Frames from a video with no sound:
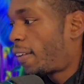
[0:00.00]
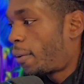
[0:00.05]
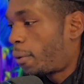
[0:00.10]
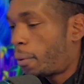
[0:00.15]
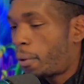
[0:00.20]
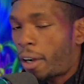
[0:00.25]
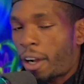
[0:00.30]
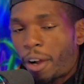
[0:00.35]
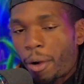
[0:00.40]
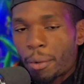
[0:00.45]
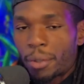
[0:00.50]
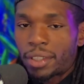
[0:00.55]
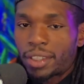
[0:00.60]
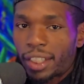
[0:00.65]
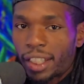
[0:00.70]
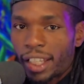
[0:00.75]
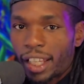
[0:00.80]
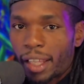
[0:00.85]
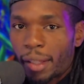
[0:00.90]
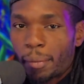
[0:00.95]
I always
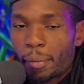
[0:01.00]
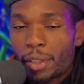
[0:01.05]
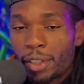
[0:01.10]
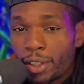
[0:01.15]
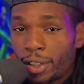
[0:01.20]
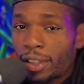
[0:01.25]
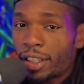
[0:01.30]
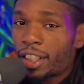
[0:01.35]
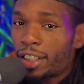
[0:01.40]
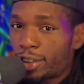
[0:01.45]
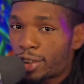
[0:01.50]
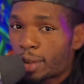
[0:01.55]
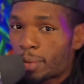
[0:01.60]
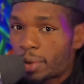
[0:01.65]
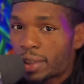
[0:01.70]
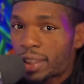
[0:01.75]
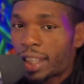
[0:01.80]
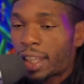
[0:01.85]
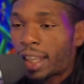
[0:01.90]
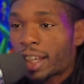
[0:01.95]
say that, but you're going to get used to
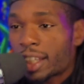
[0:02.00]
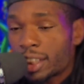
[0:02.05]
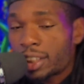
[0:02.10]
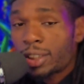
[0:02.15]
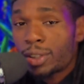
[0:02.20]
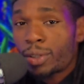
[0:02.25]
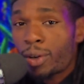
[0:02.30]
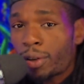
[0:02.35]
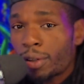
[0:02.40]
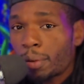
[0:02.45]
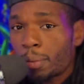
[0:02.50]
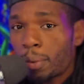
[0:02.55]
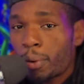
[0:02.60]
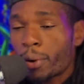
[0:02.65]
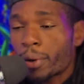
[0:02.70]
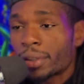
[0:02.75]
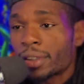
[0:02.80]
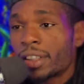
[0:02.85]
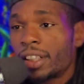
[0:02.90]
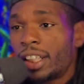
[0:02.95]
me saying that because it's all
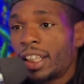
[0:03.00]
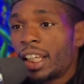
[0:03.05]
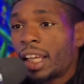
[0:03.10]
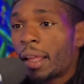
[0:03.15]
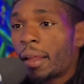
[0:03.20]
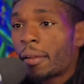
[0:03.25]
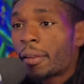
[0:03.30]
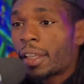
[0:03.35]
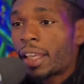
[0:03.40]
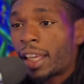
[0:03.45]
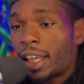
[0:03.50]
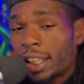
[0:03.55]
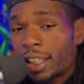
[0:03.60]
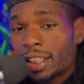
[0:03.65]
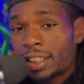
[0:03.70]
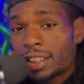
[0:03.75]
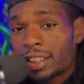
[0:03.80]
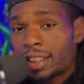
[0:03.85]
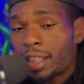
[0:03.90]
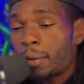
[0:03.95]
important. And
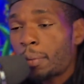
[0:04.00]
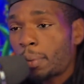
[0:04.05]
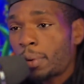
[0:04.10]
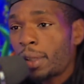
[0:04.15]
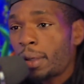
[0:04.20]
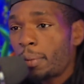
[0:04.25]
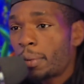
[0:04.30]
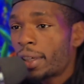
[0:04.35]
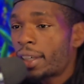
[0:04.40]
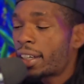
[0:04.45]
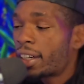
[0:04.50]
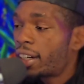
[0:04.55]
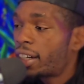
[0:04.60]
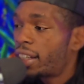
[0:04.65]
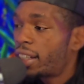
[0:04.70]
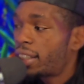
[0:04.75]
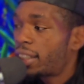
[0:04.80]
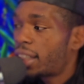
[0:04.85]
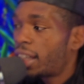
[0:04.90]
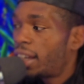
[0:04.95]
it's simply
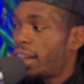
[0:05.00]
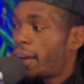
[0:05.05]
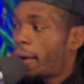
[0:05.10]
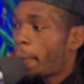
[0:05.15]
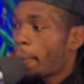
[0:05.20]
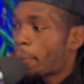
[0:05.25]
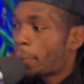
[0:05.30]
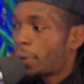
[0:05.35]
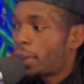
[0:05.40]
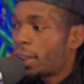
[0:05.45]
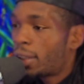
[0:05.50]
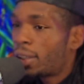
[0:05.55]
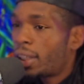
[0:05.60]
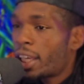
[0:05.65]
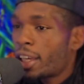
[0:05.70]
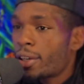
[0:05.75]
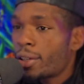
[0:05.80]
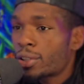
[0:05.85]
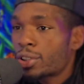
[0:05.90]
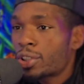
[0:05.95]
because the
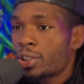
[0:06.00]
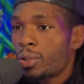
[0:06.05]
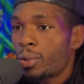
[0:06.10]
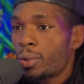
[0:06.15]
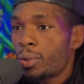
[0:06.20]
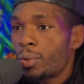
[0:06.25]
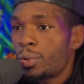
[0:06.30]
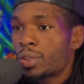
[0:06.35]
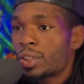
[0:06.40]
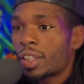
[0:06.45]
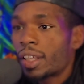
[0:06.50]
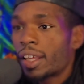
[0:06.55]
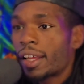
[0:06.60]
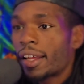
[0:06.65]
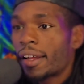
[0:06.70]
layer 2s